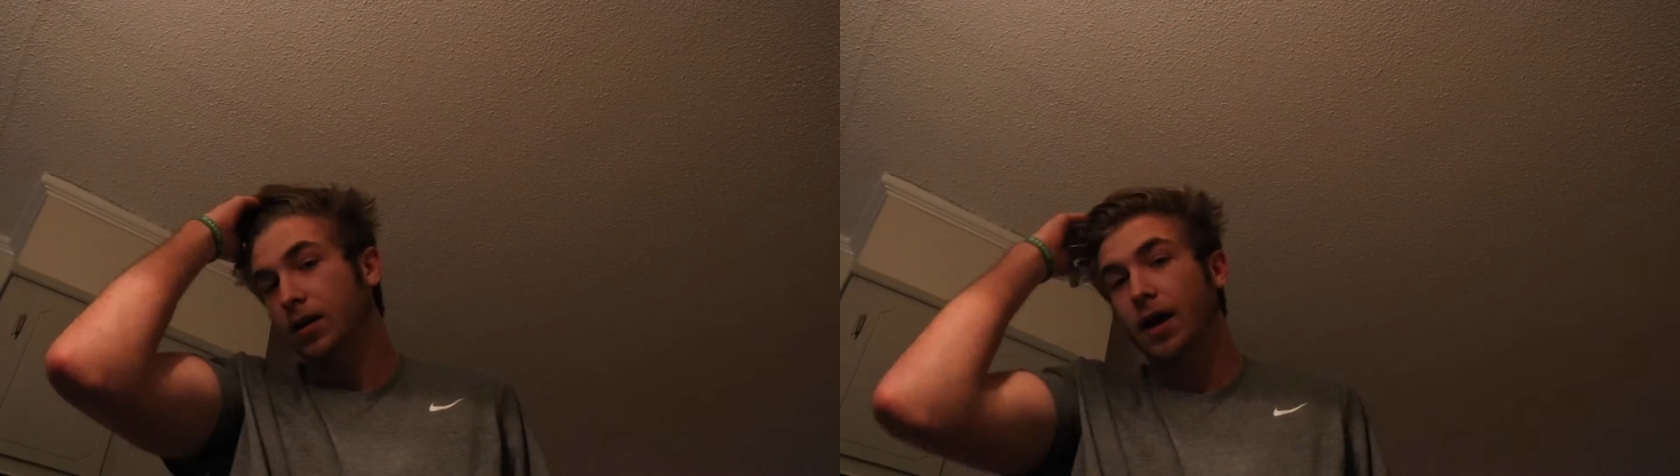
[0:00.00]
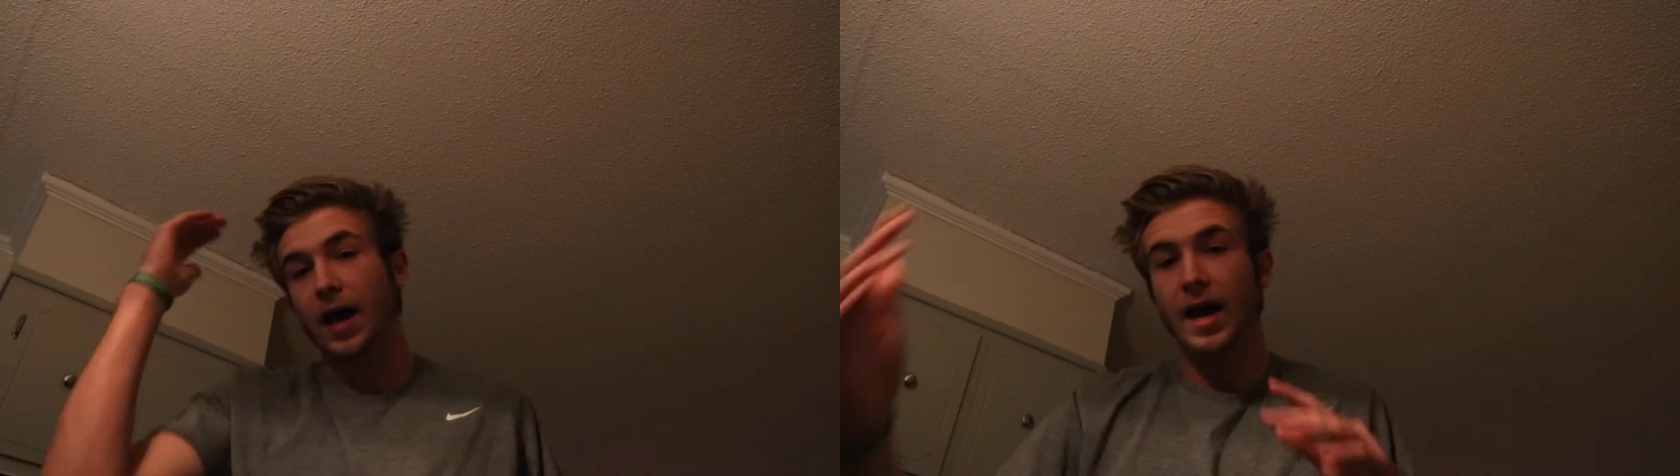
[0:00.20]

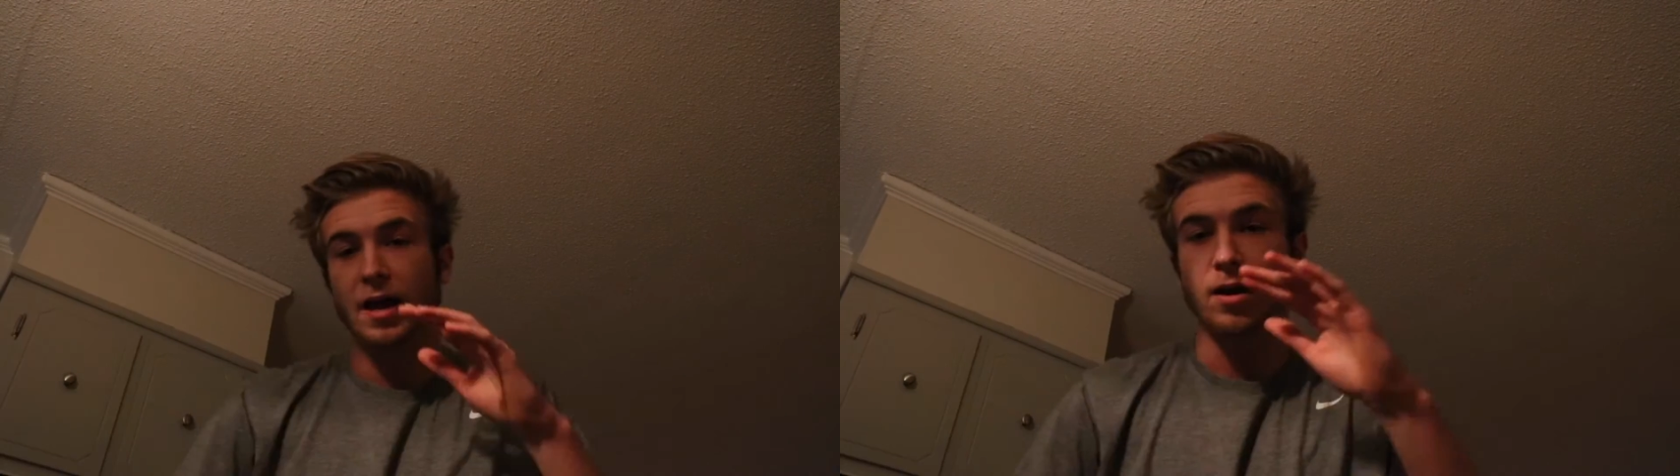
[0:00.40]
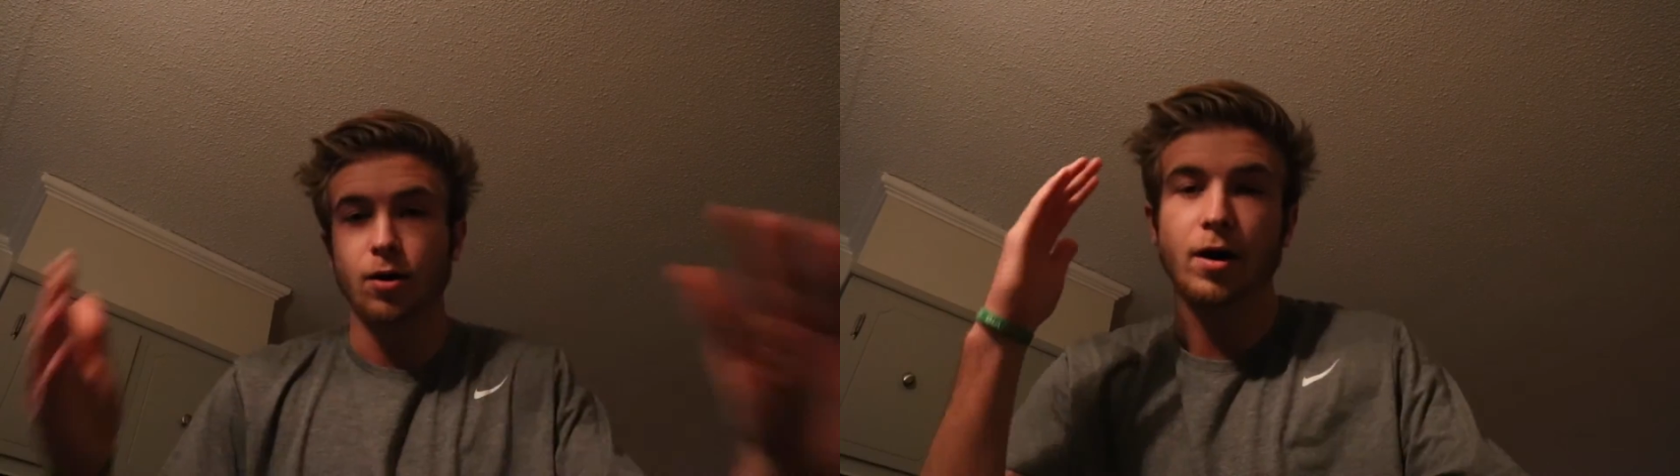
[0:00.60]

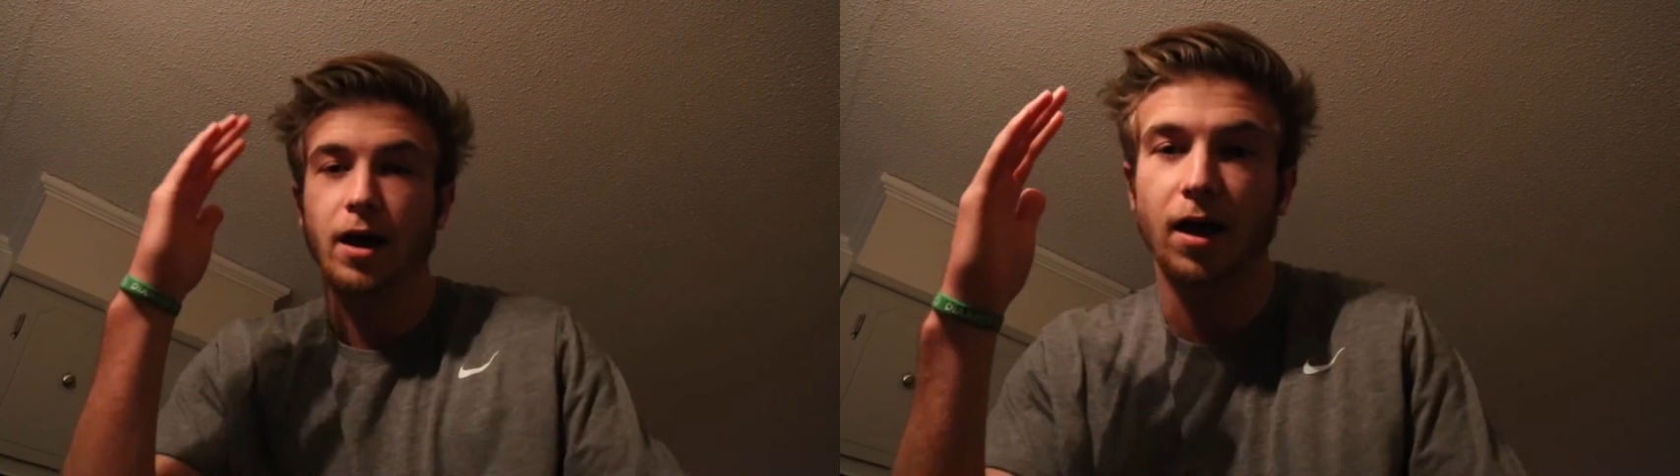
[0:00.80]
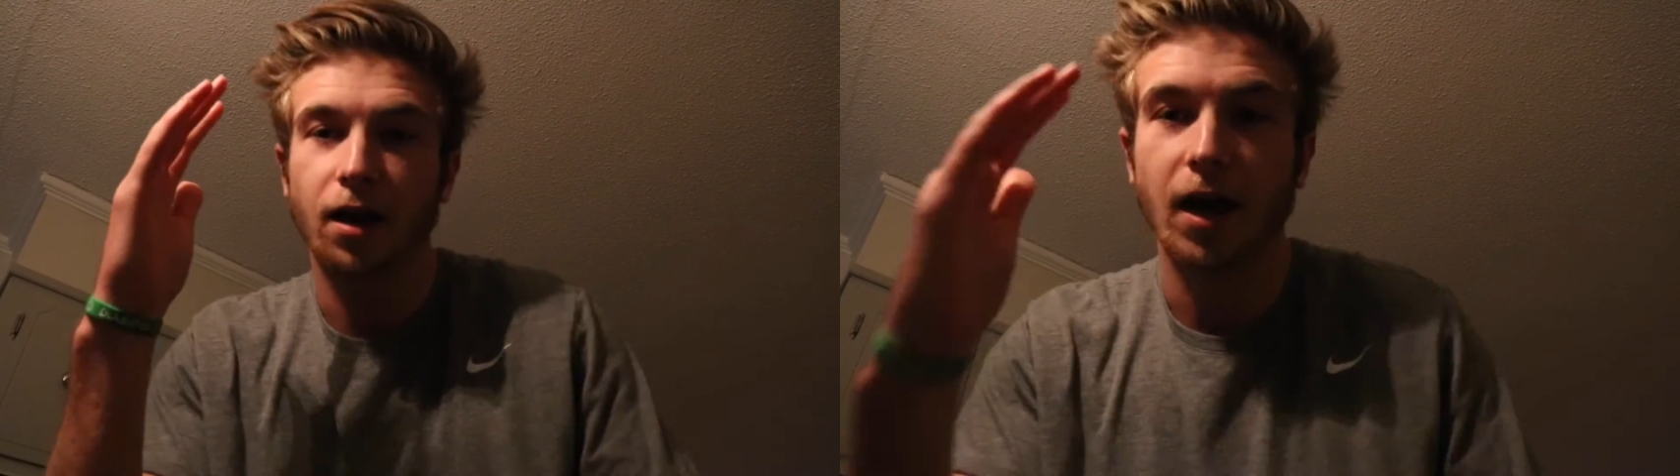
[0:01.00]
Hat, no
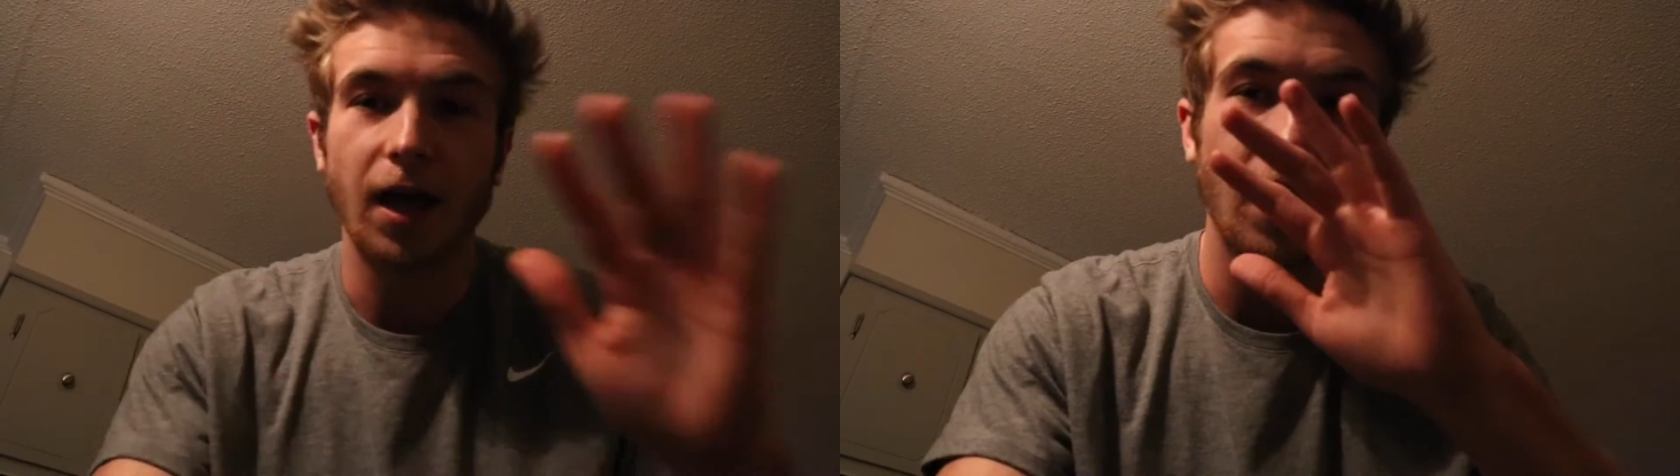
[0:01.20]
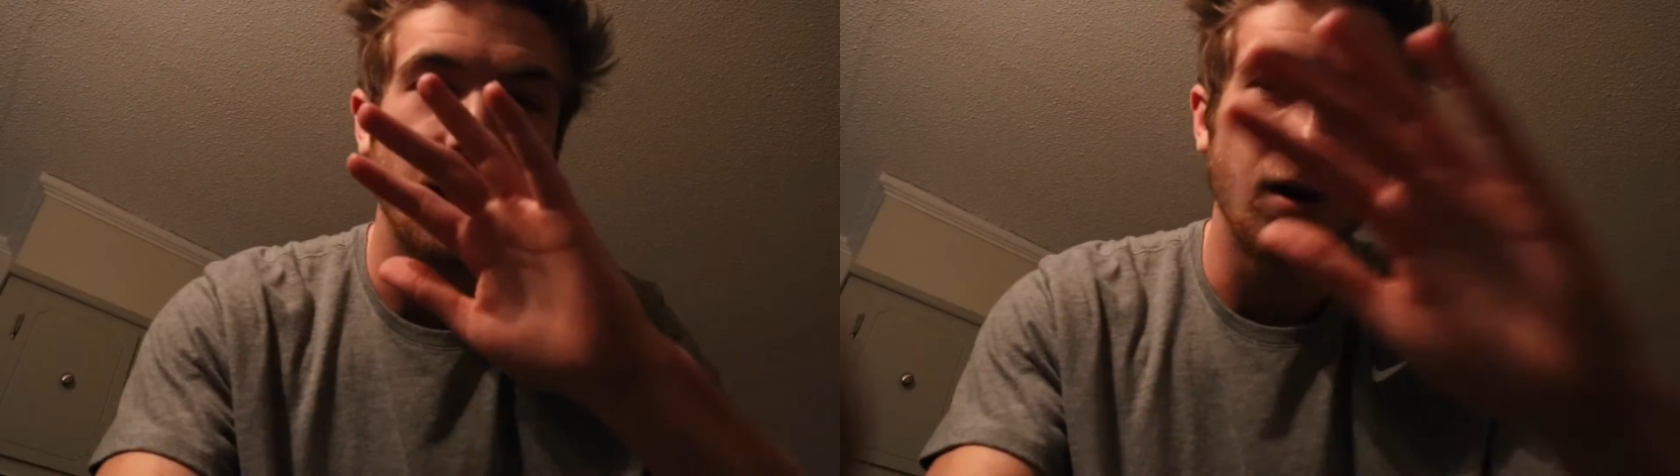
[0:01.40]
hat,
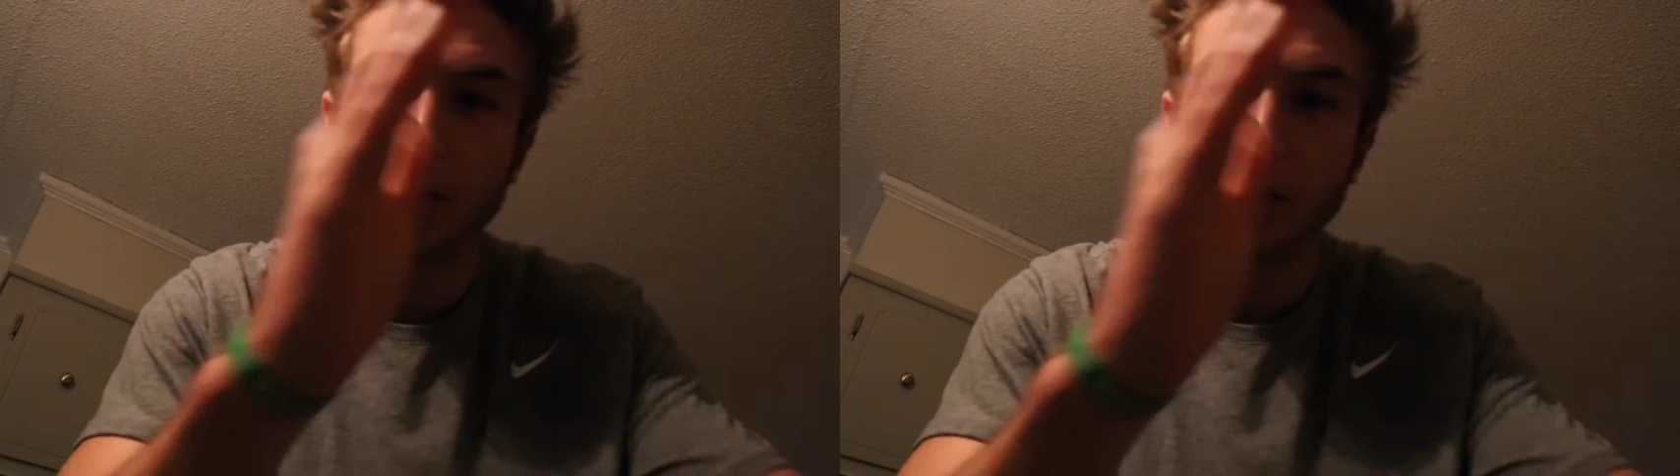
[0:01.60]
hat,